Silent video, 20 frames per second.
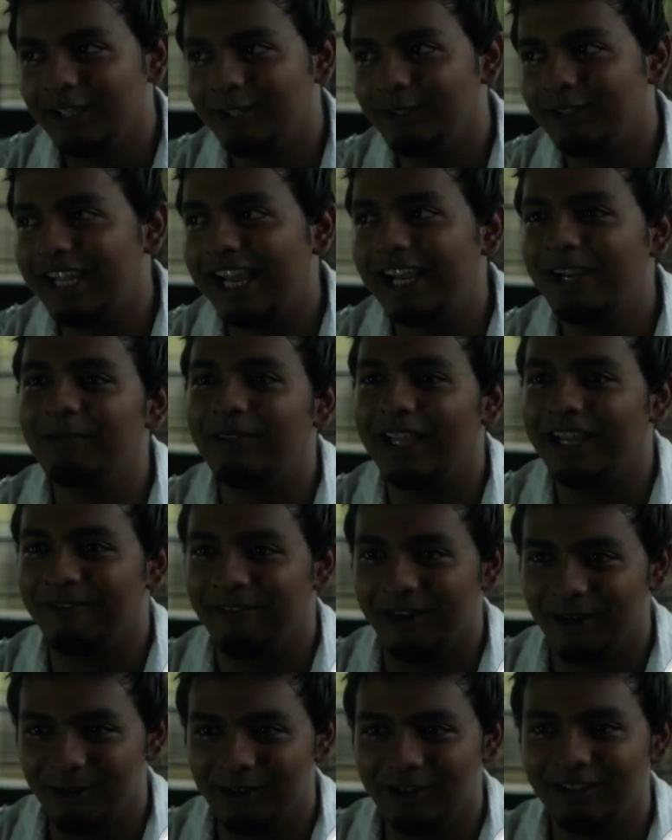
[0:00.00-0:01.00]
to tell him that
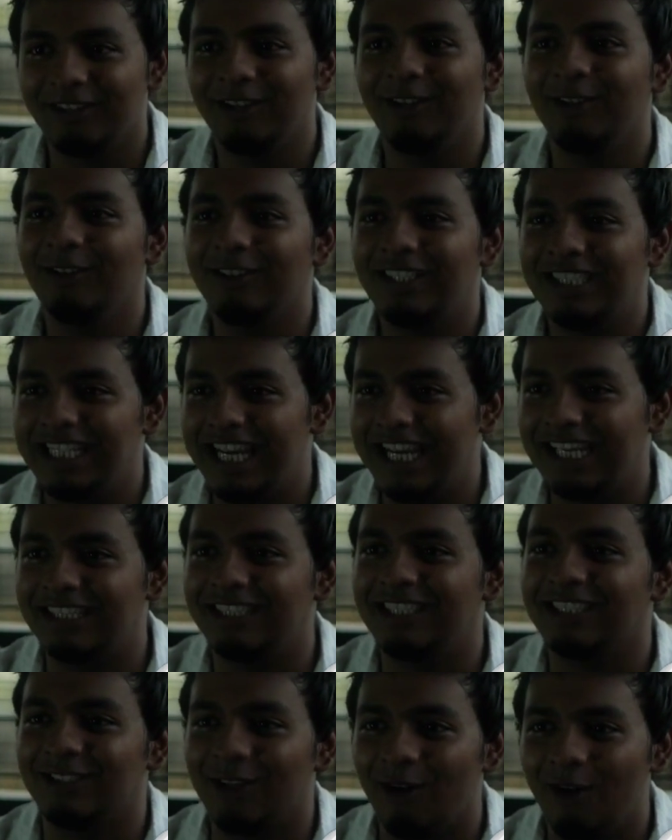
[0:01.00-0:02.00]
we're going to change
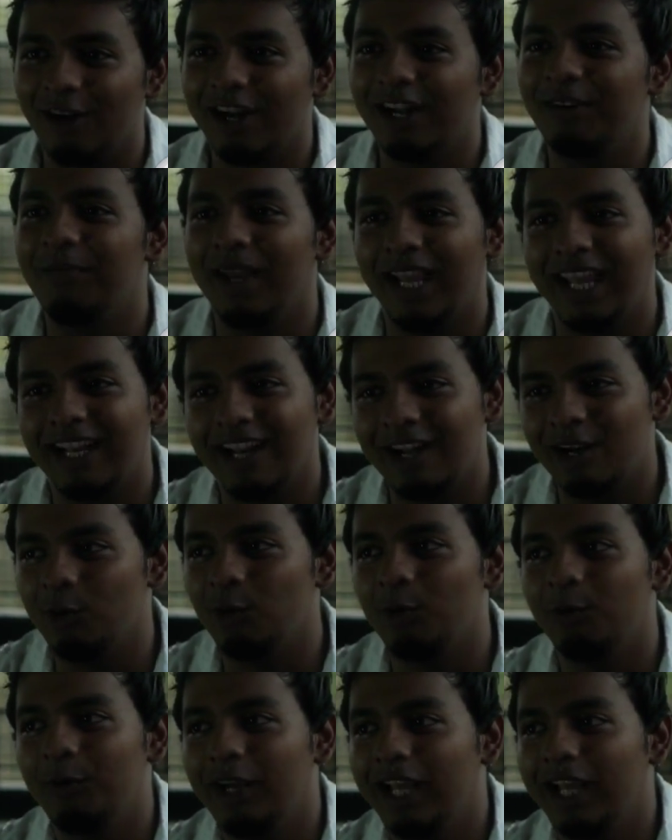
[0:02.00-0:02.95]
the song and make it our own